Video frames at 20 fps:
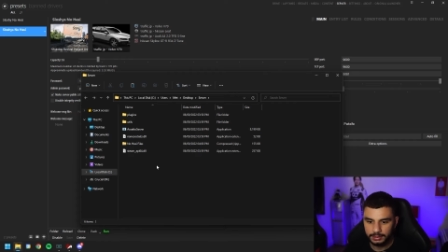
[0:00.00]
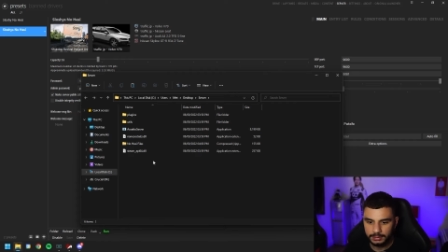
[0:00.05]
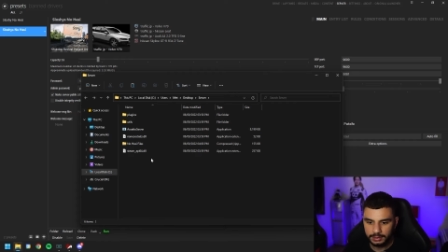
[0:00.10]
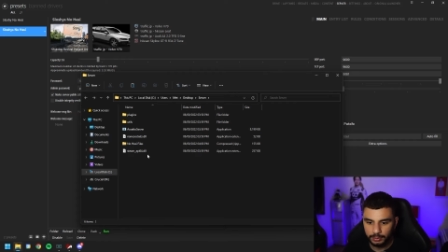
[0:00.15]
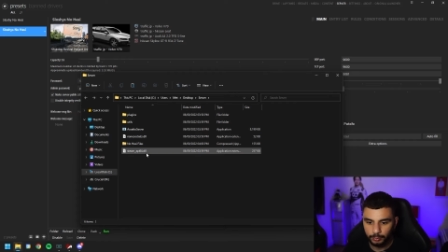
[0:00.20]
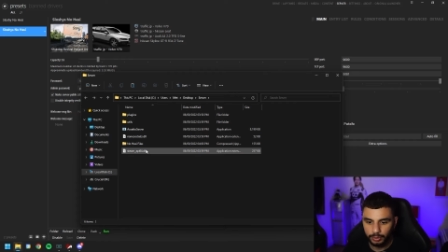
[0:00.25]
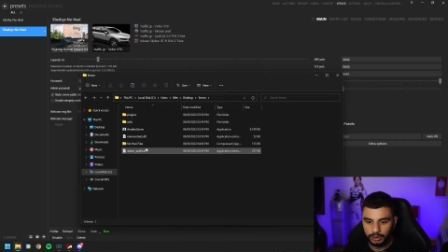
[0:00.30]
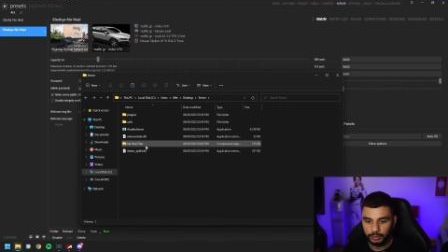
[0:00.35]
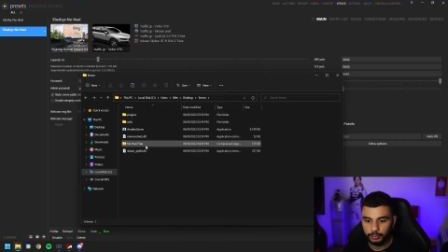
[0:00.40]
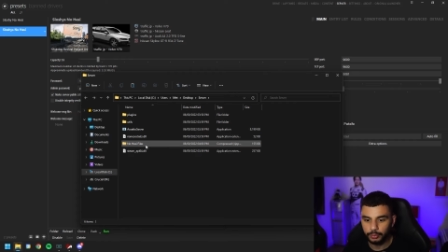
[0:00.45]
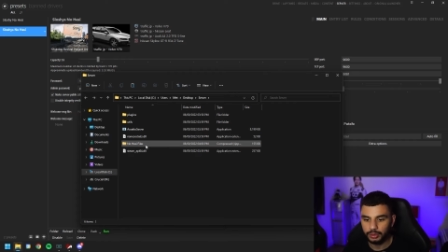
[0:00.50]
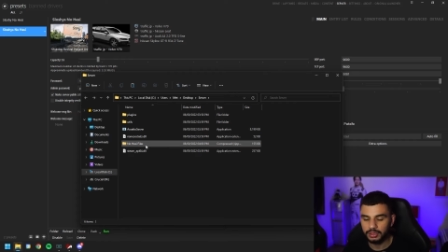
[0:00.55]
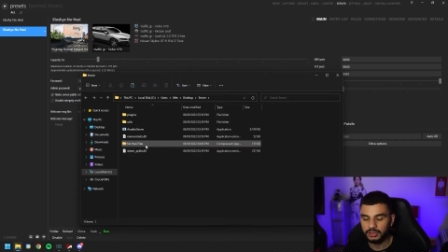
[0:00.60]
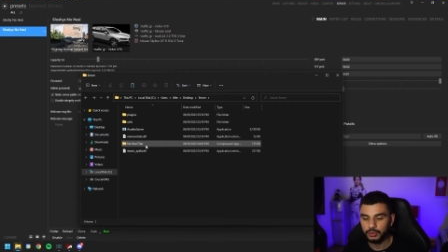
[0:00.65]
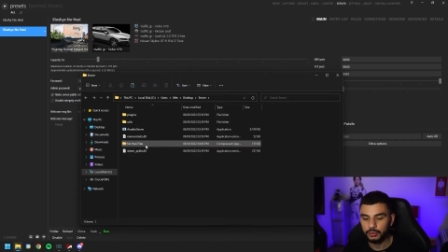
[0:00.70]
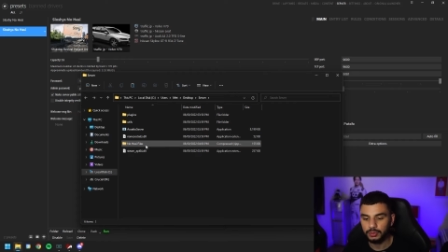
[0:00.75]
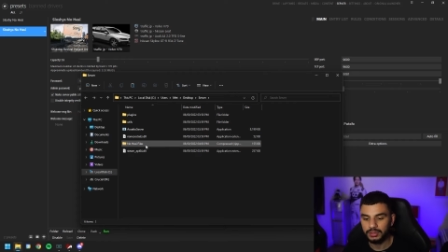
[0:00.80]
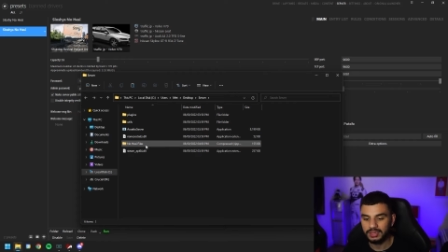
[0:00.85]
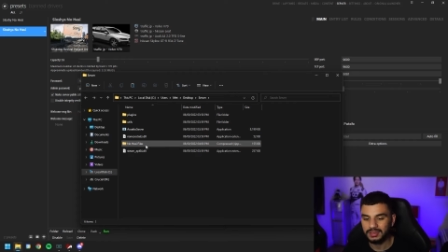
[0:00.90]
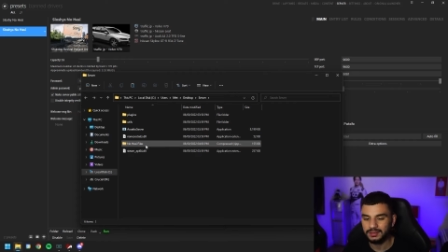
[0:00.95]
Now what you're gonna
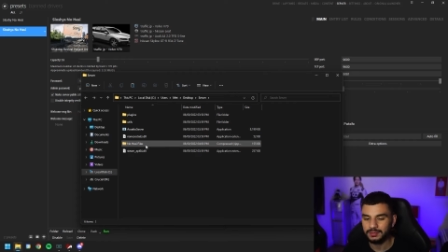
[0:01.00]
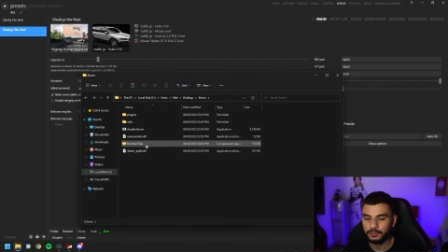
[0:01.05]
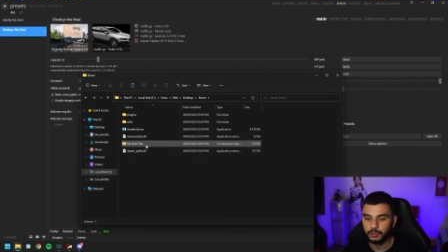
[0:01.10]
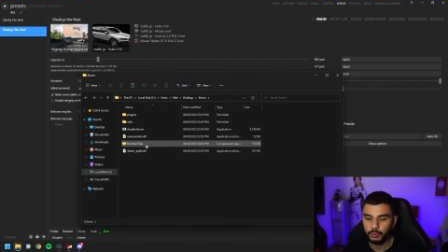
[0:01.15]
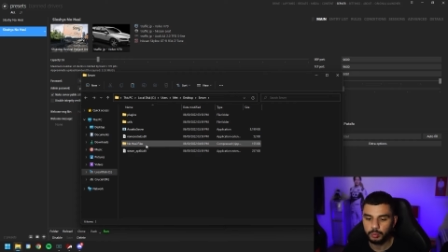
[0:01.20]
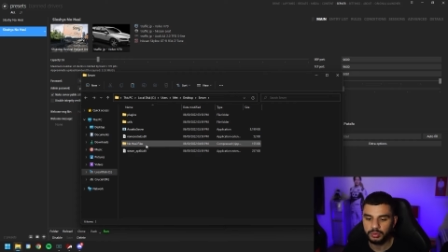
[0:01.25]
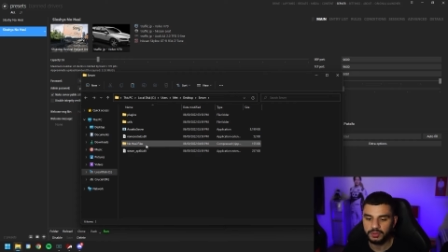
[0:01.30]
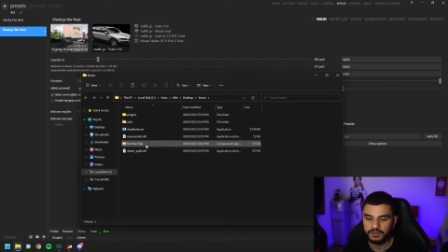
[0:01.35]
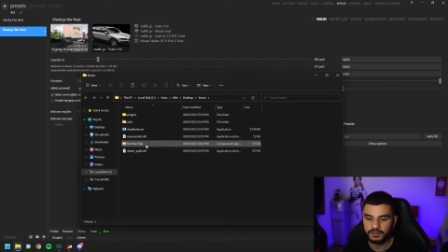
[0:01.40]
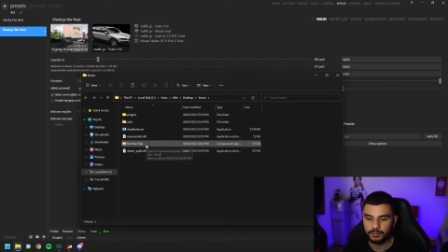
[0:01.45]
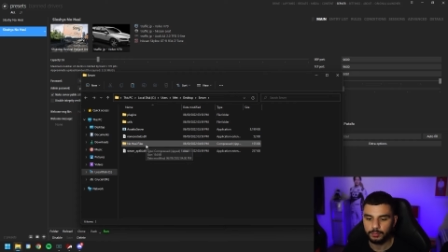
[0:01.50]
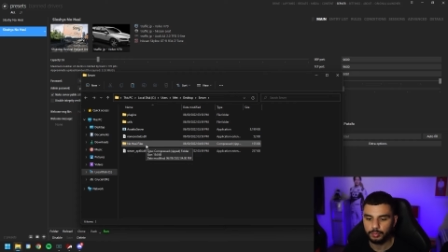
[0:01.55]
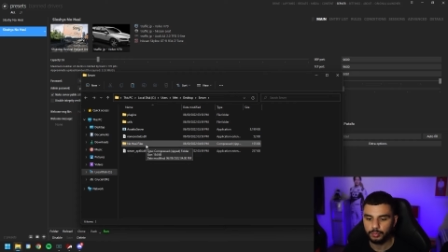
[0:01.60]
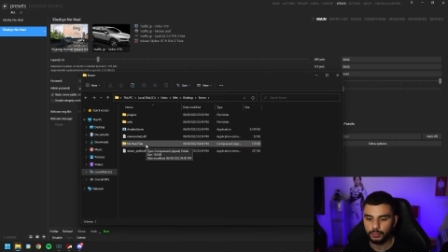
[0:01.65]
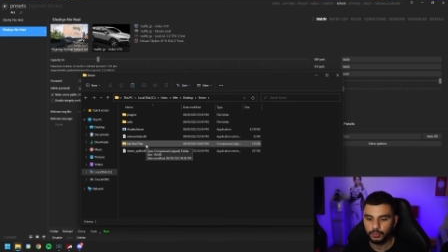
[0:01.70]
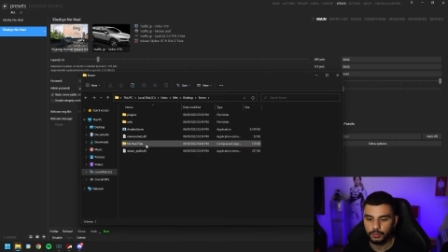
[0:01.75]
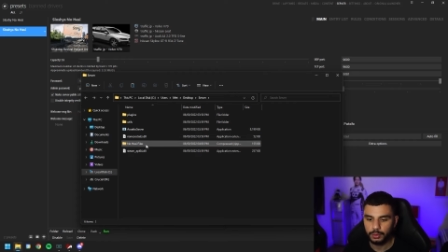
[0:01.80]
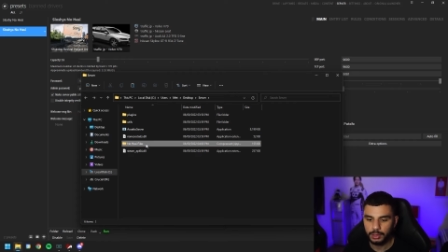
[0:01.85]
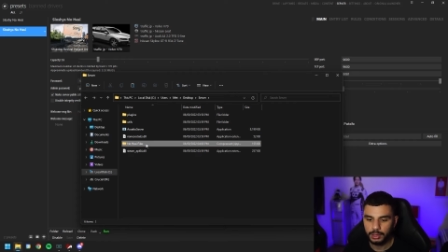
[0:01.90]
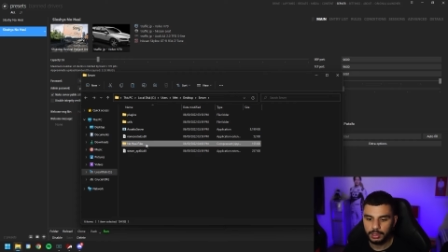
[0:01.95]
do is super
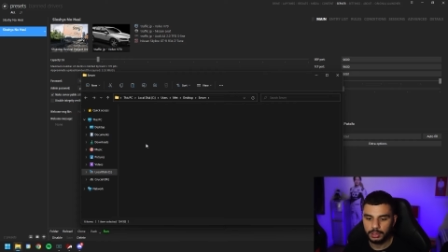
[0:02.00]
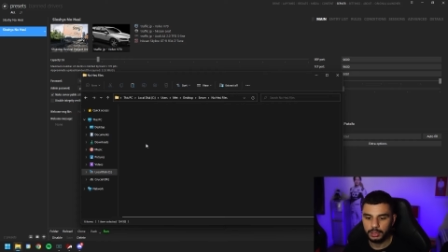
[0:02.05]
simple.